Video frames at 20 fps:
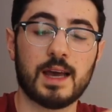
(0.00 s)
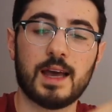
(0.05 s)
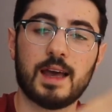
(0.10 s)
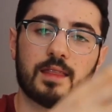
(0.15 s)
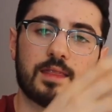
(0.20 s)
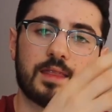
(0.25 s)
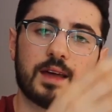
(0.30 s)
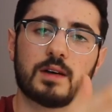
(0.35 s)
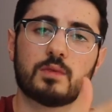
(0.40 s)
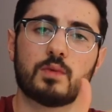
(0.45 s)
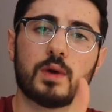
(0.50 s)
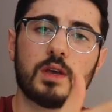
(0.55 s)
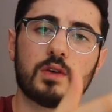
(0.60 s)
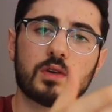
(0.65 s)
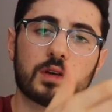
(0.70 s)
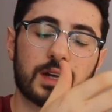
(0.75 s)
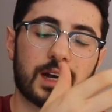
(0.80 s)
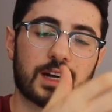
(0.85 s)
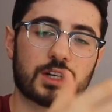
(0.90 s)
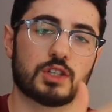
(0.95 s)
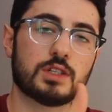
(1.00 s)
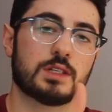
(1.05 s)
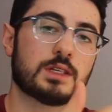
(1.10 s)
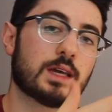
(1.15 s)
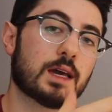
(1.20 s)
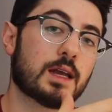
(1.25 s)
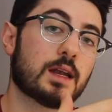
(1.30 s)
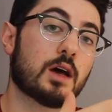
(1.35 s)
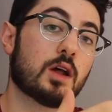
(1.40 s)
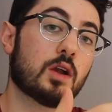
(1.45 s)
and that way you can actually
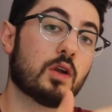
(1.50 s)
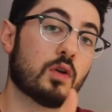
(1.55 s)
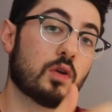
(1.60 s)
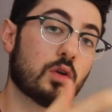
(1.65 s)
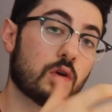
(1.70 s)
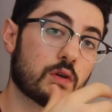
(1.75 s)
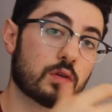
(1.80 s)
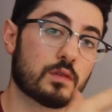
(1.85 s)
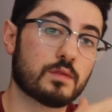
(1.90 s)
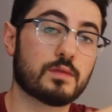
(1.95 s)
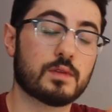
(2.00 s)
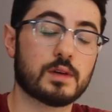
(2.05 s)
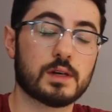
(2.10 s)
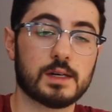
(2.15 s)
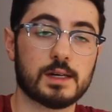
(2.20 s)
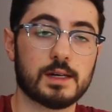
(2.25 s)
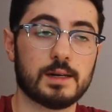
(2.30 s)
get a lot of